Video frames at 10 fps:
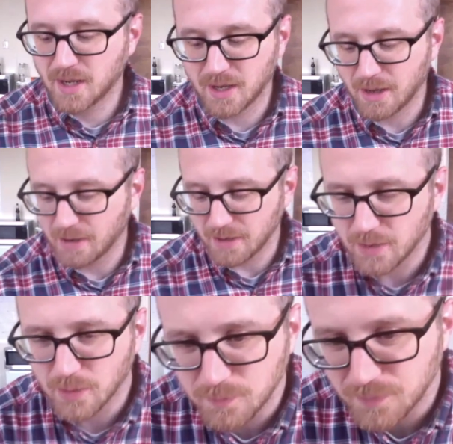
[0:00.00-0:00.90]
mean, uh,
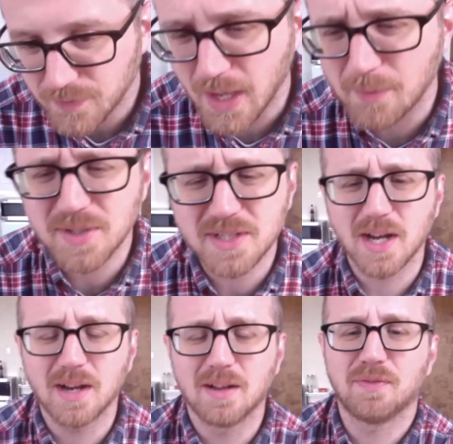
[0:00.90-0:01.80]
I, I, don't. Yeah, I'm
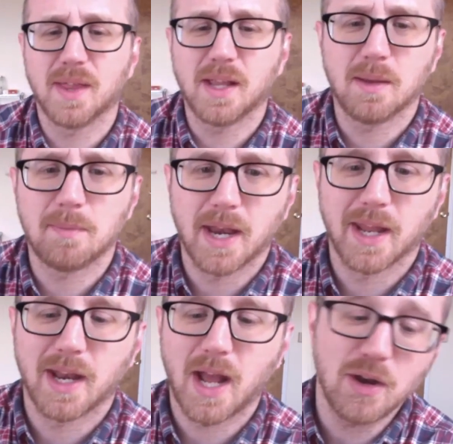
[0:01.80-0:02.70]
just kind of thinking
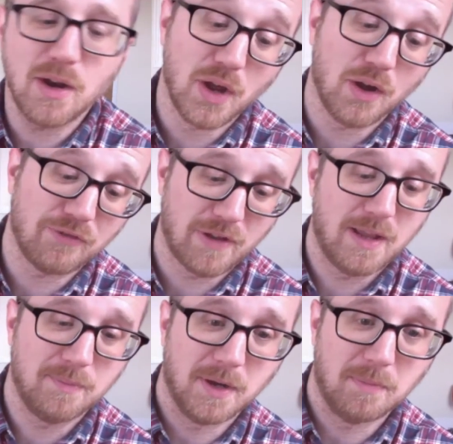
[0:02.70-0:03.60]
about it. I don't know if
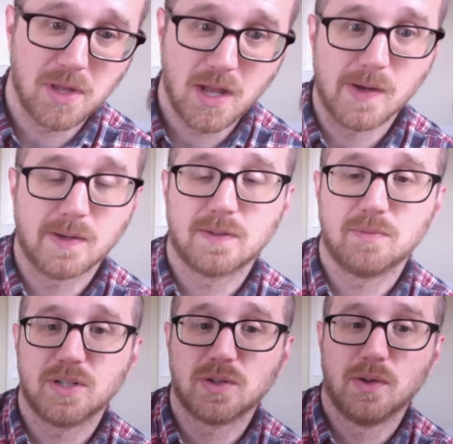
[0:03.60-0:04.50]
I am going to blog,
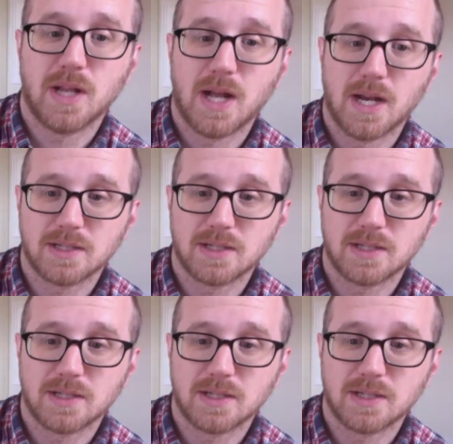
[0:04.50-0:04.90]
to be totally